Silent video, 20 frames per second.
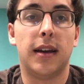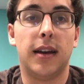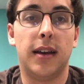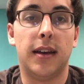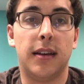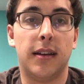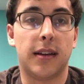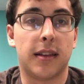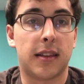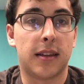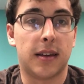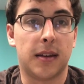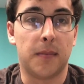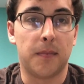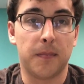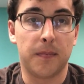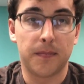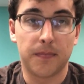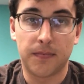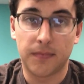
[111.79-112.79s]
And I think
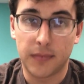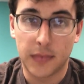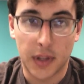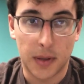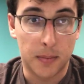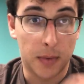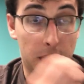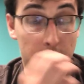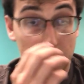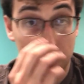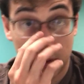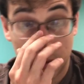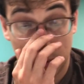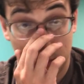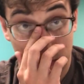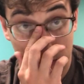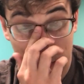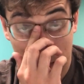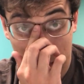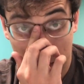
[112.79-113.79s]
the most,
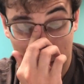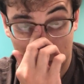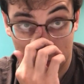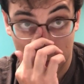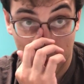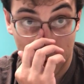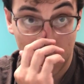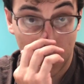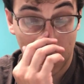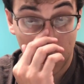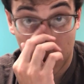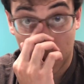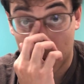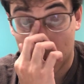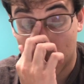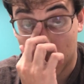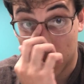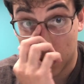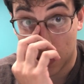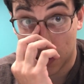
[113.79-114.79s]
when I
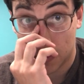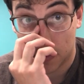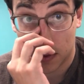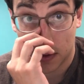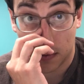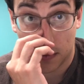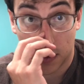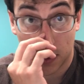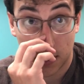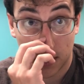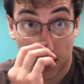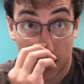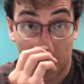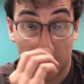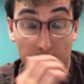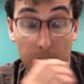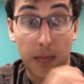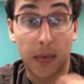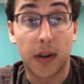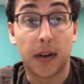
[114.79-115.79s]
was reading this for the first
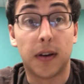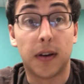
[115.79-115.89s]
time,